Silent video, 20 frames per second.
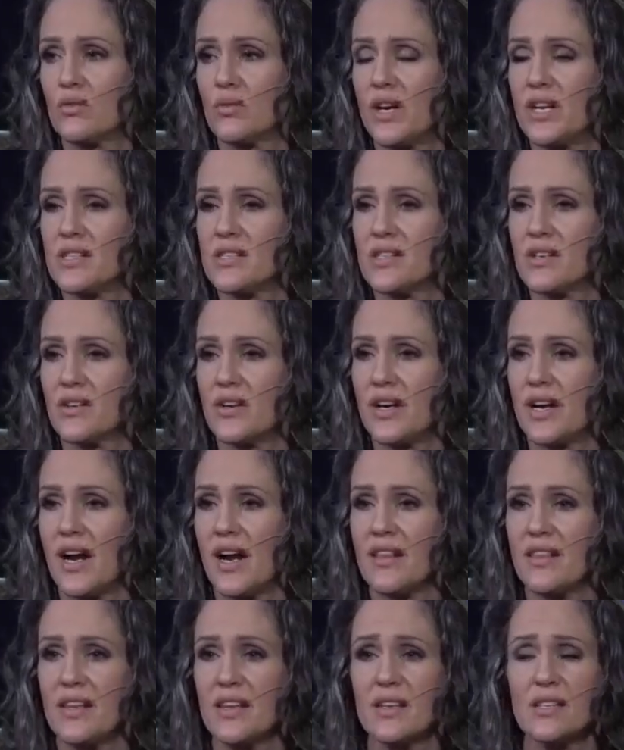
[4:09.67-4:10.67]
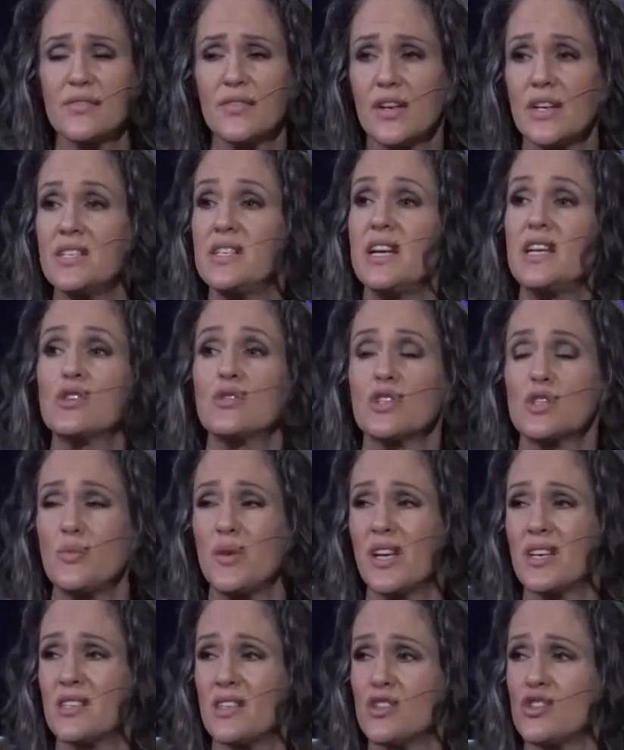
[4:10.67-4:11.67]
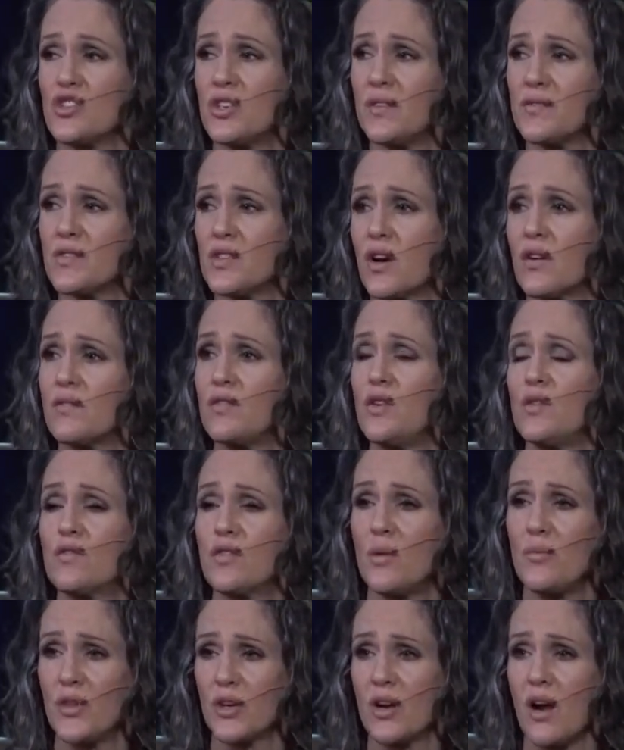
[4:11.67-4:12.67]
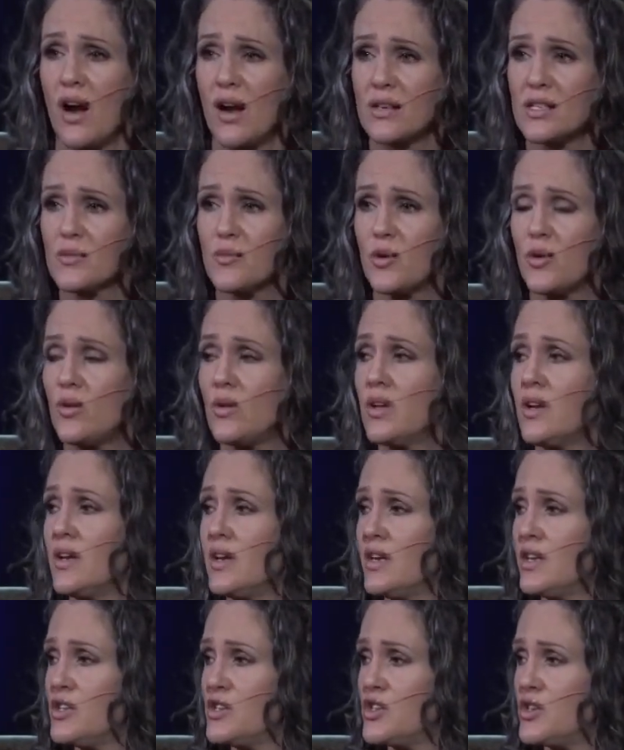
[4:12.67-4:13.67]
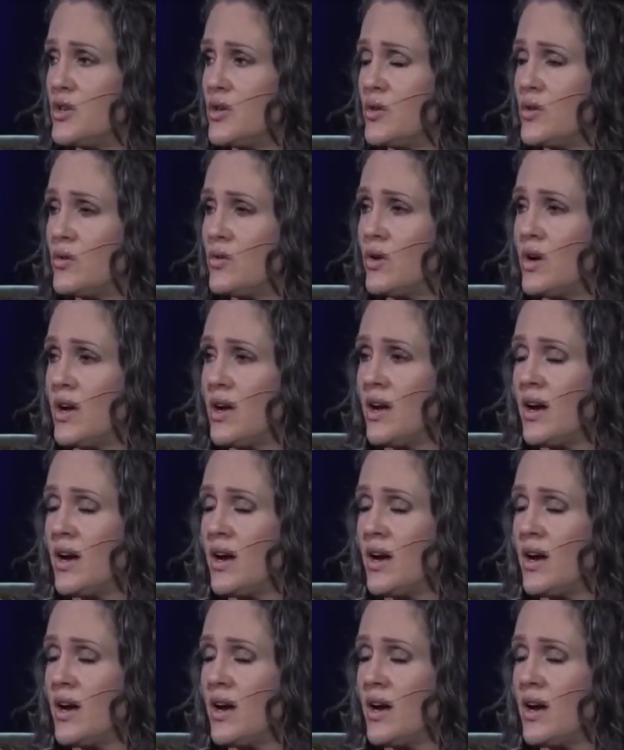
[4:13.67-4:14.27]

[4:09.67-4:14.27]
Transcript: race theory, I think, is very dangerous because it shifts our view from the gospel to,